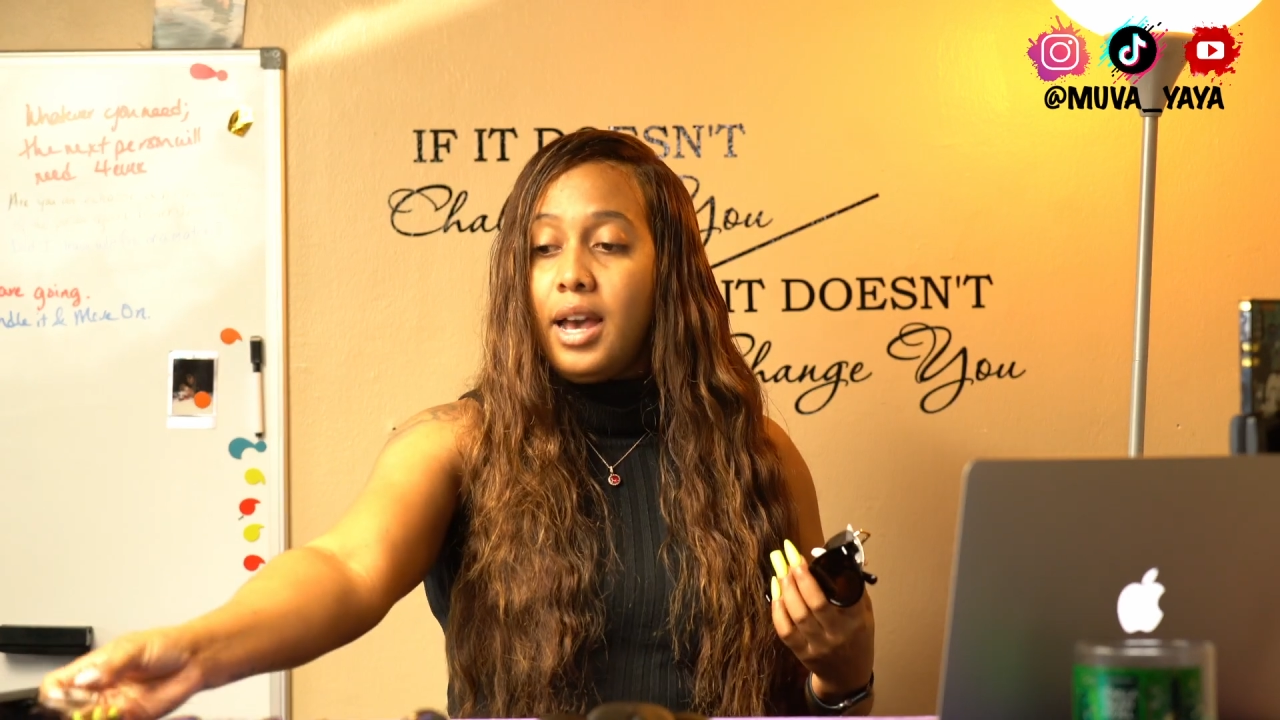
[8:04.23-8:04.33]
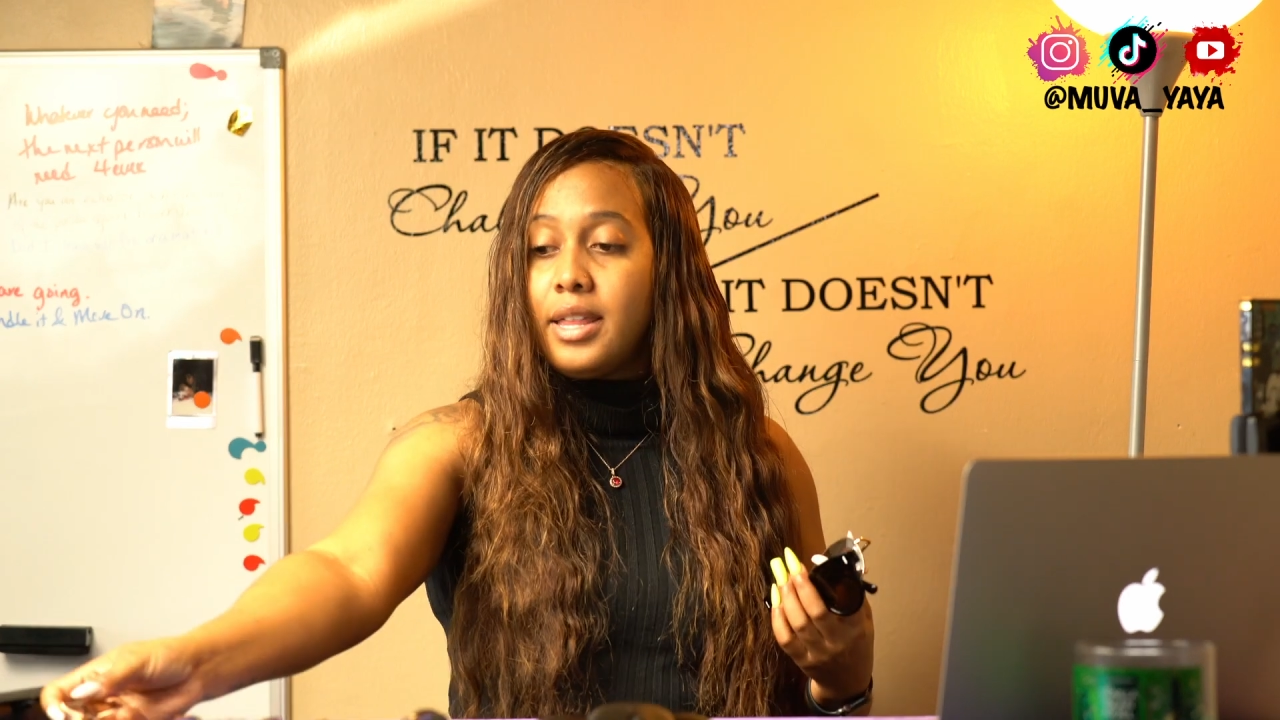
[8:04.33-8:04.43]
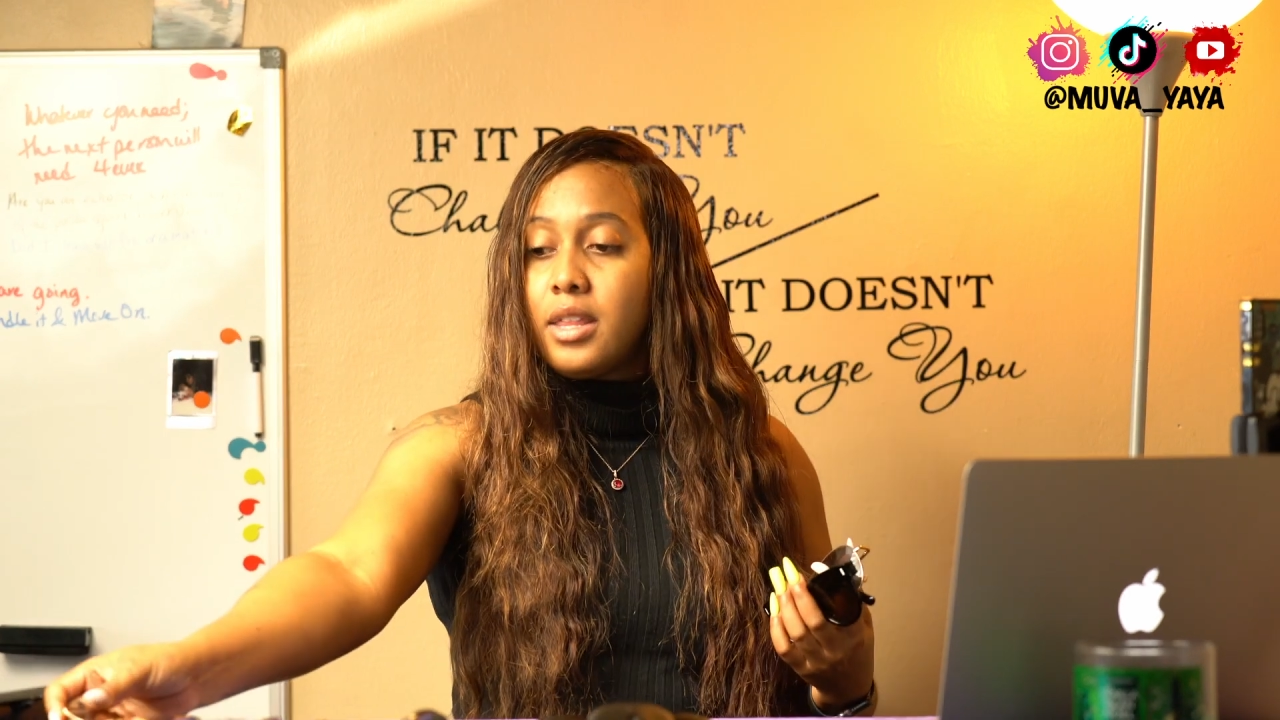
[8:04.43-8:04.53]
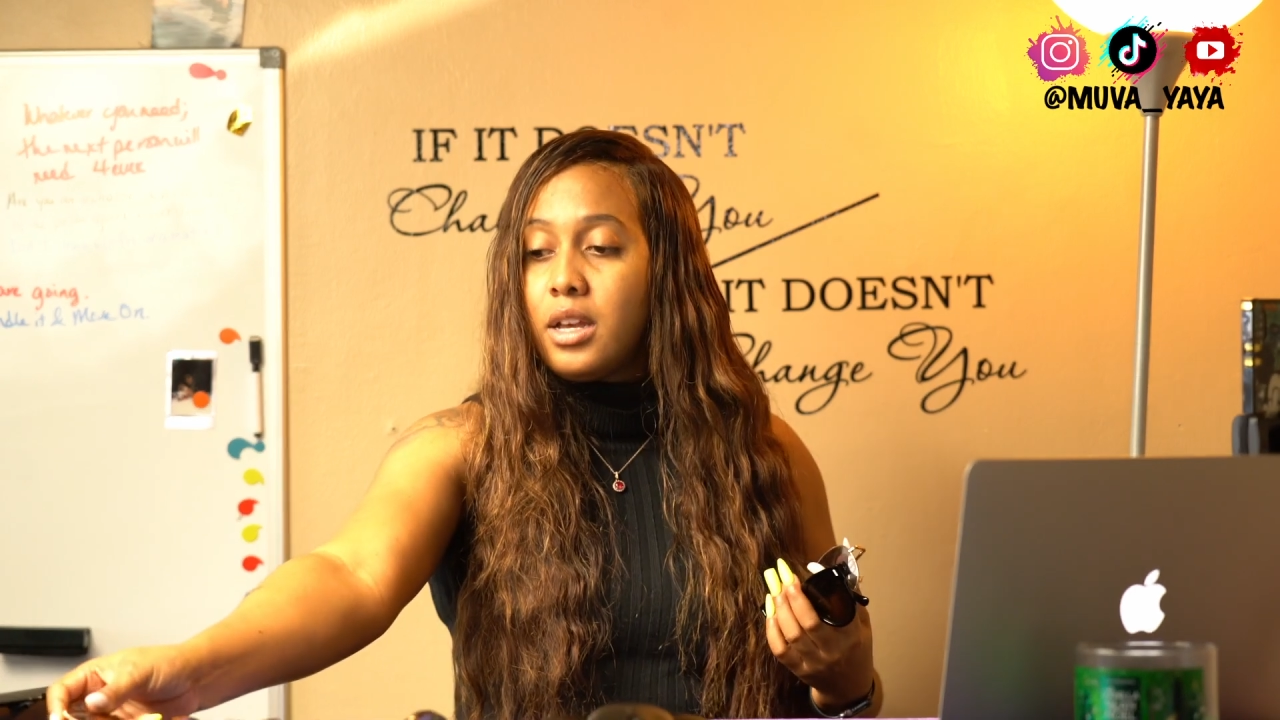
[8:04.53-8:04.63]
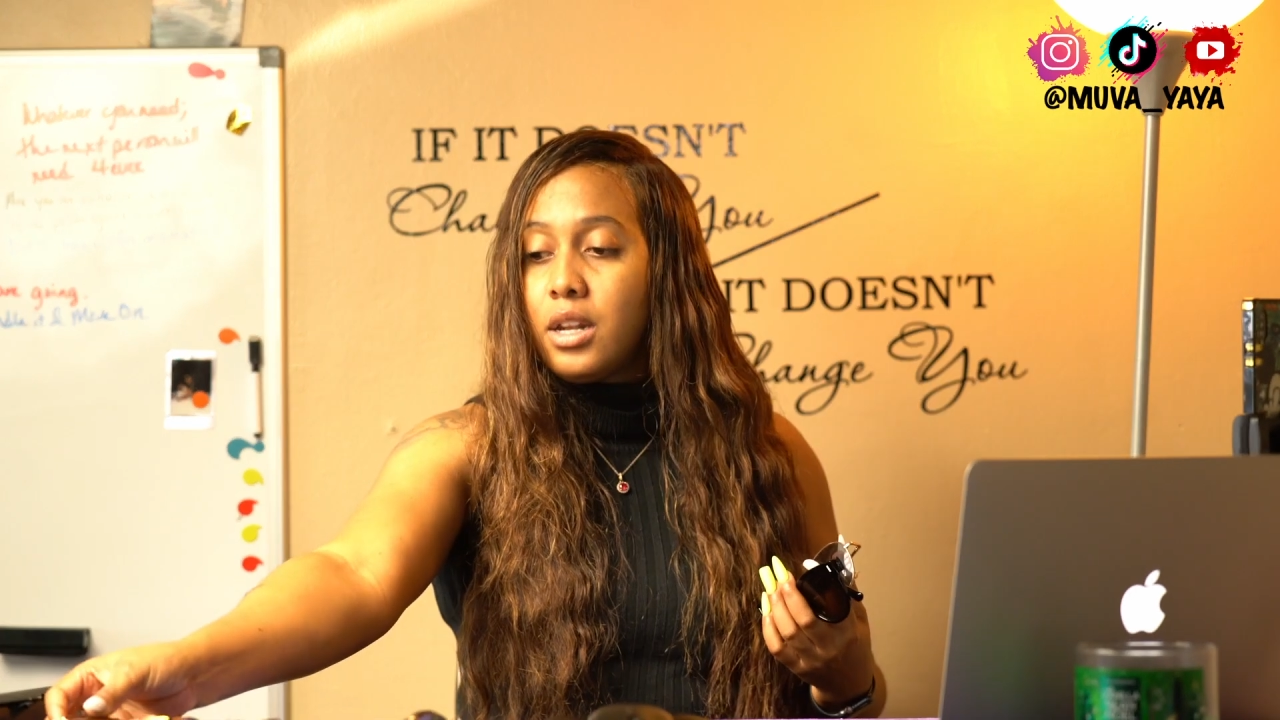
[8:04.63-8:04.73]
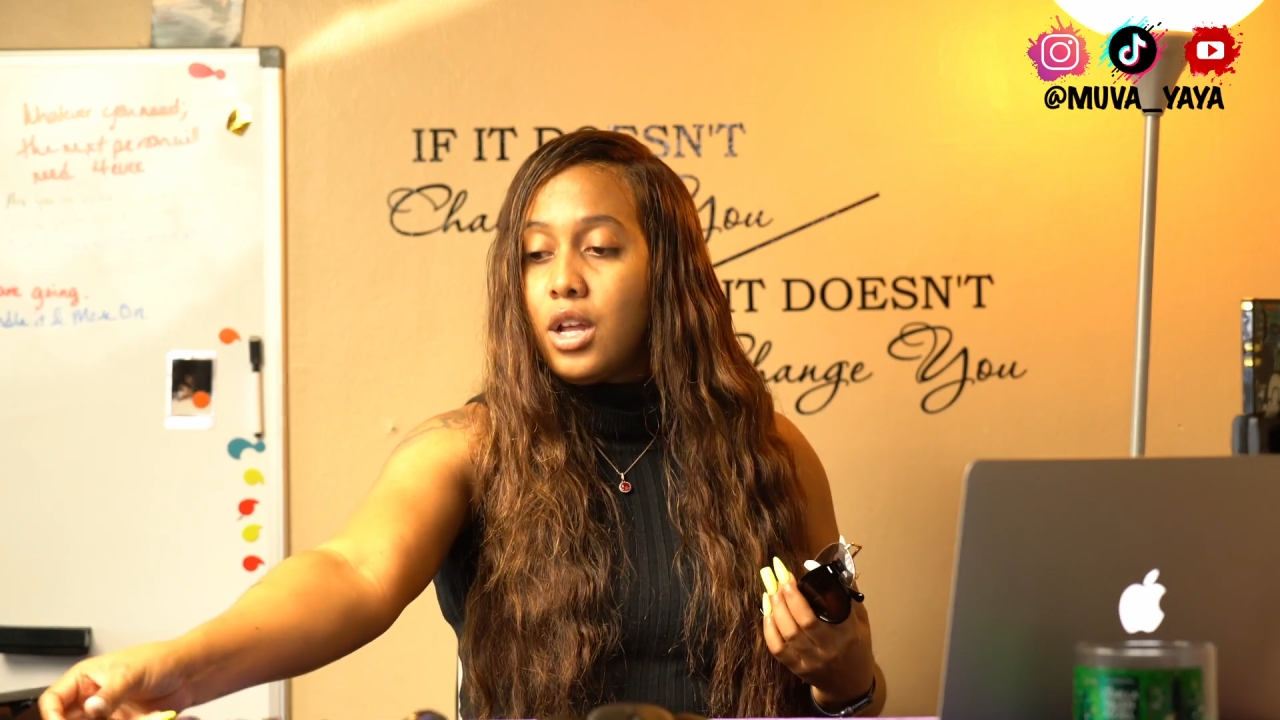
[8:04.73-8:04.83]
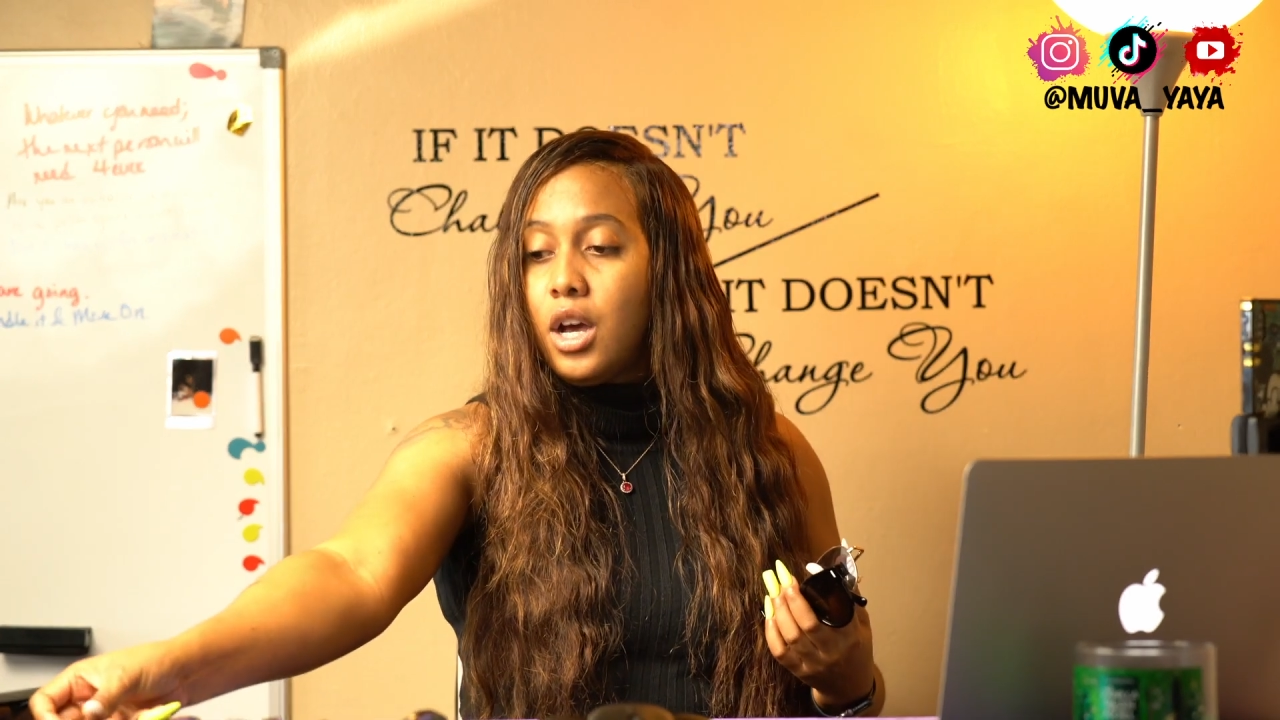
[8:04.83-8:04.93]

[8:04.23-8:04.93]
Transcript: And then